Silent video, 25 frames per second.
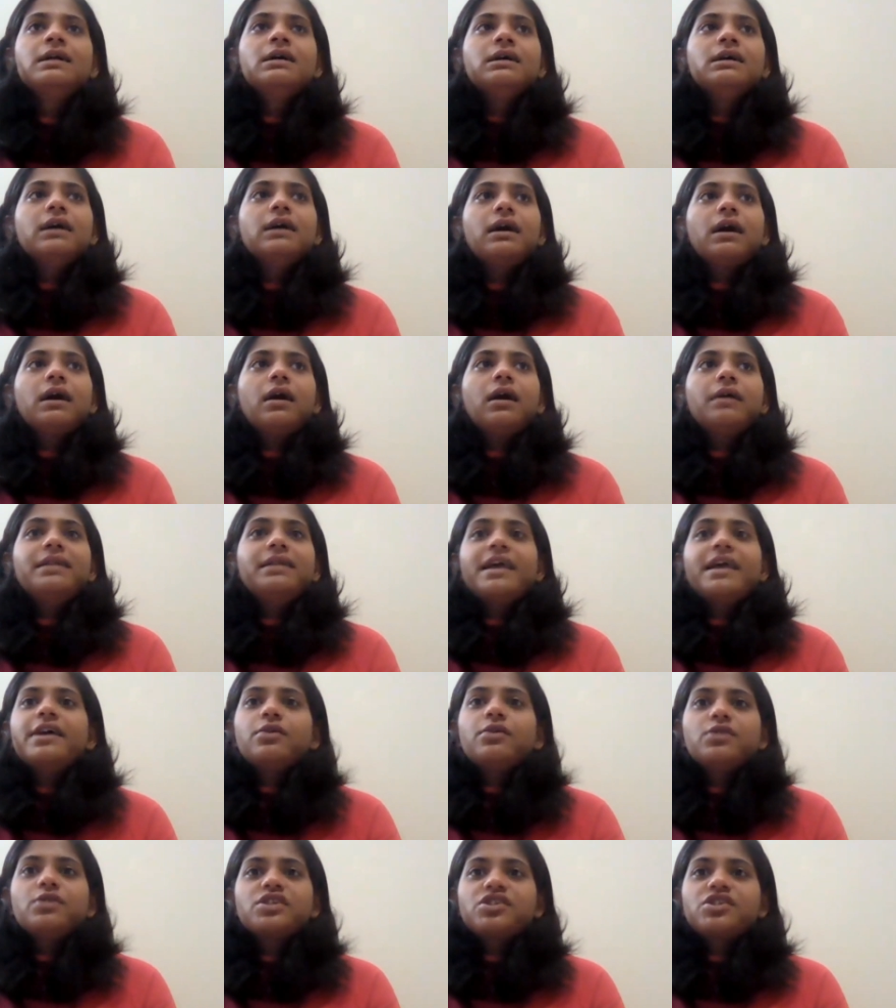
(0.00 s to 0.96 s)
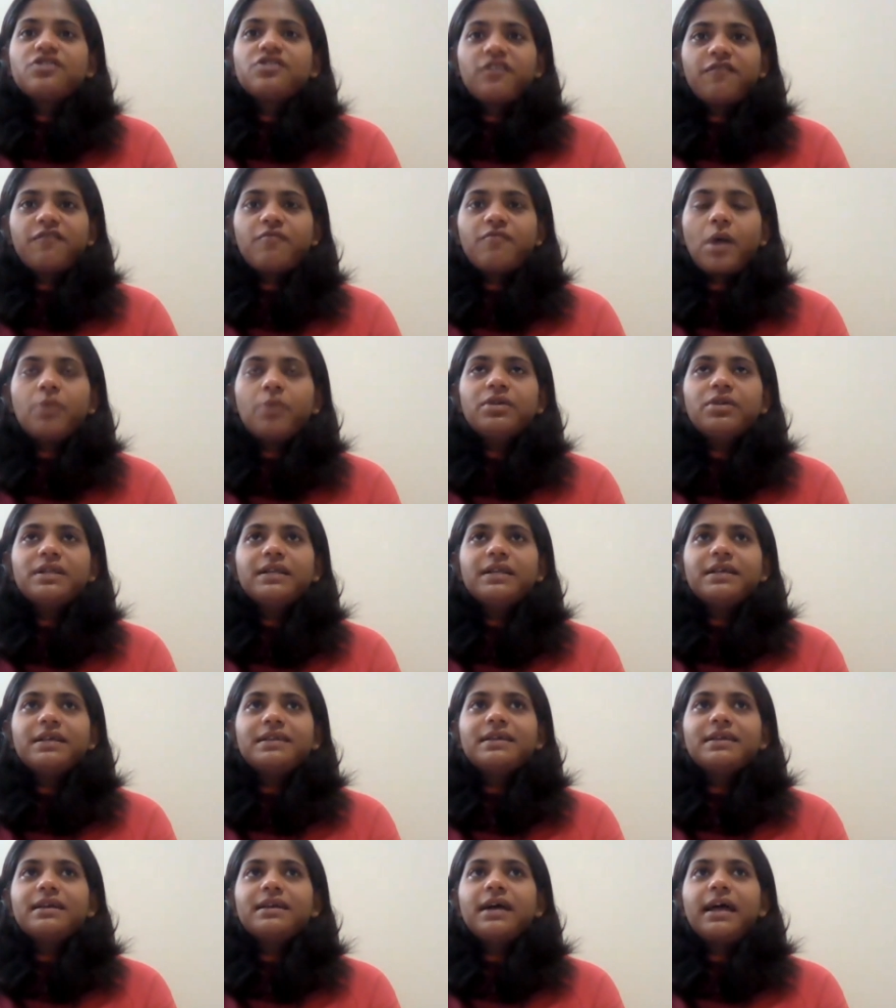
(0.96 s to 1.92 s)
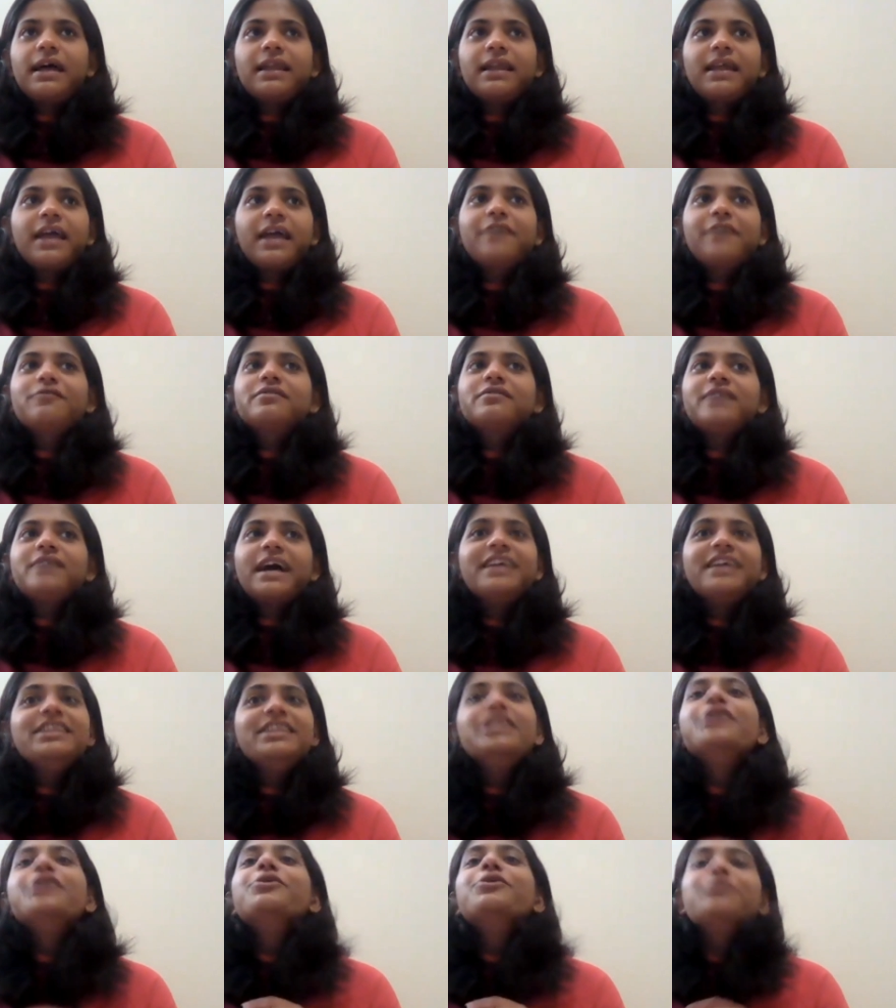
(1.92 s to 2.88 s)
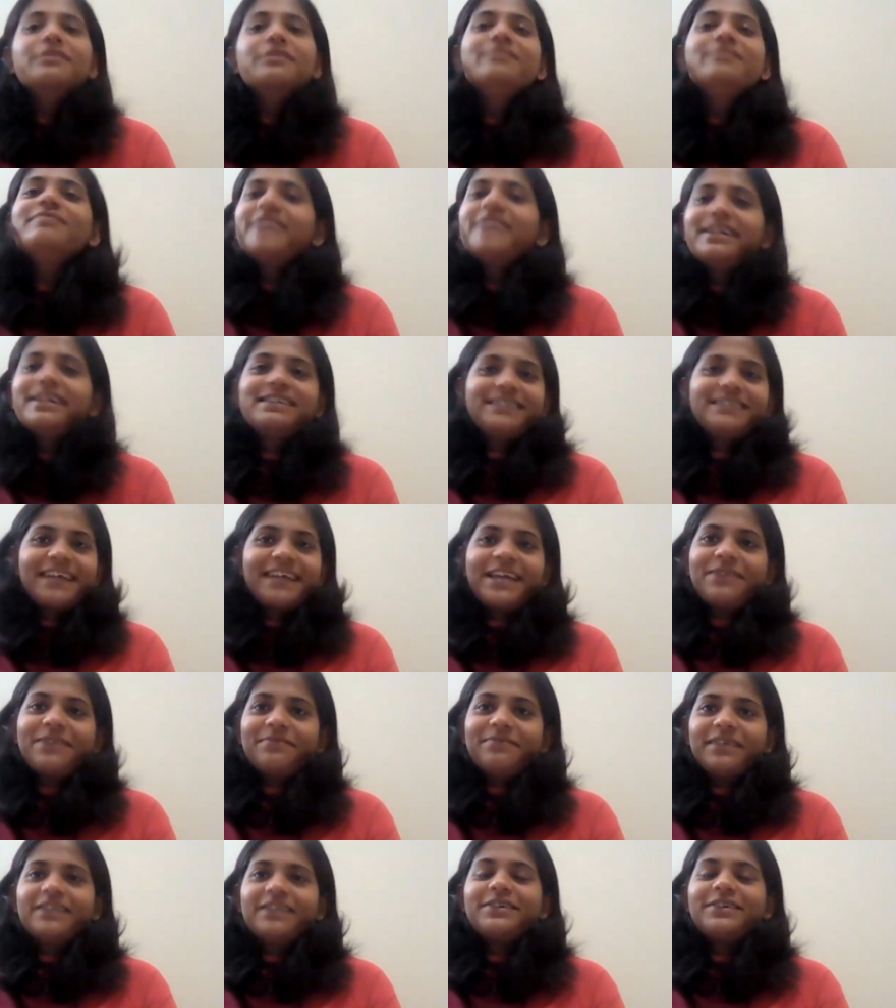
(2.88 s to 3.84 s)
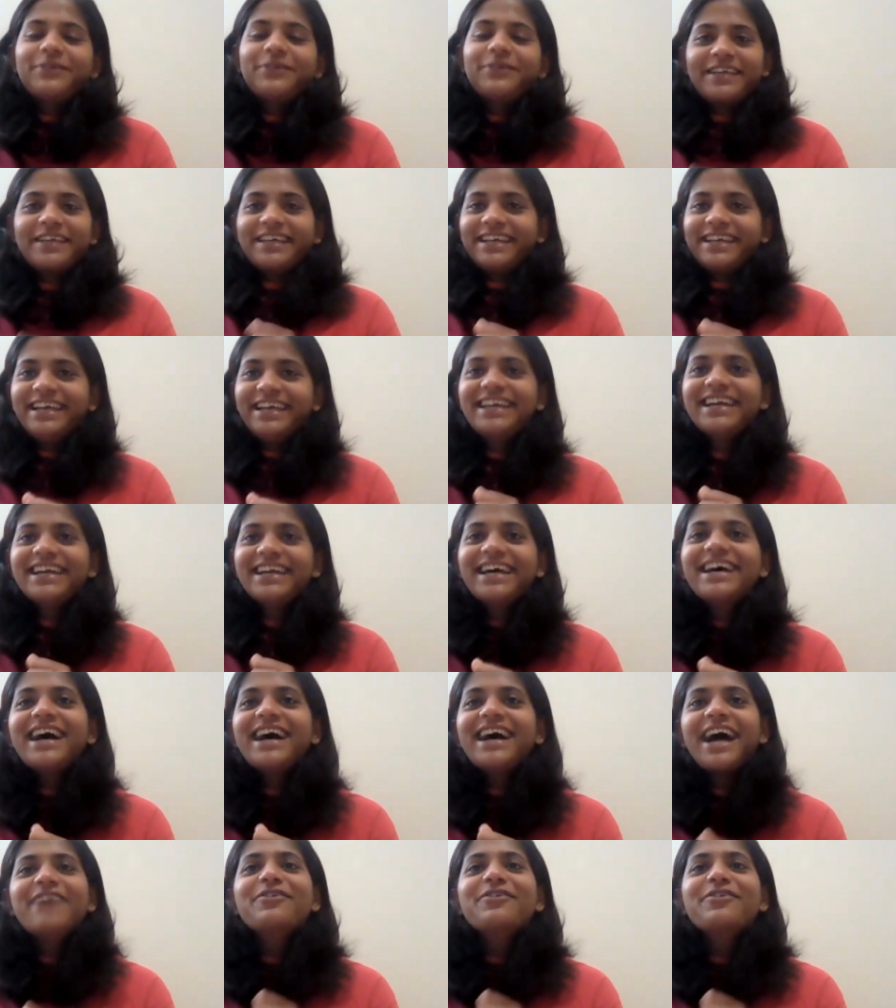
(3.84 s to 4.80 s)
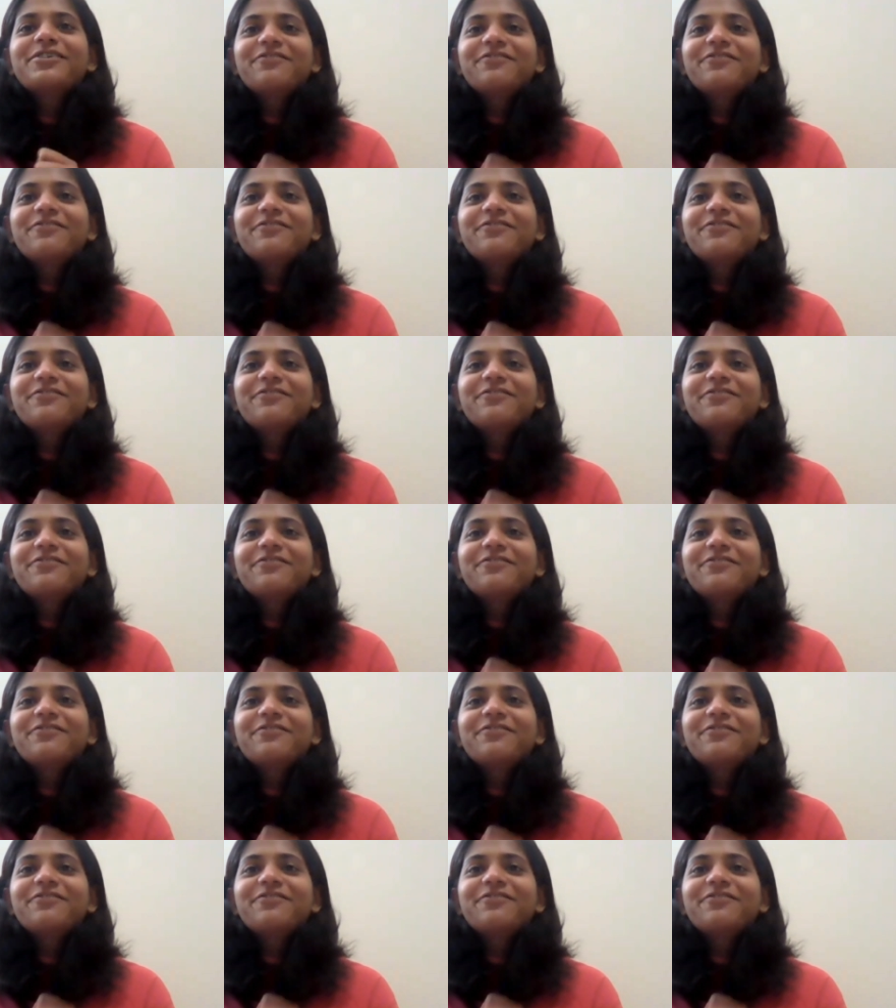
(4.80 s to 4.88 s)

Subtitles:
Nehru Institute of Mountaineering, and I knew that time that okay, I want to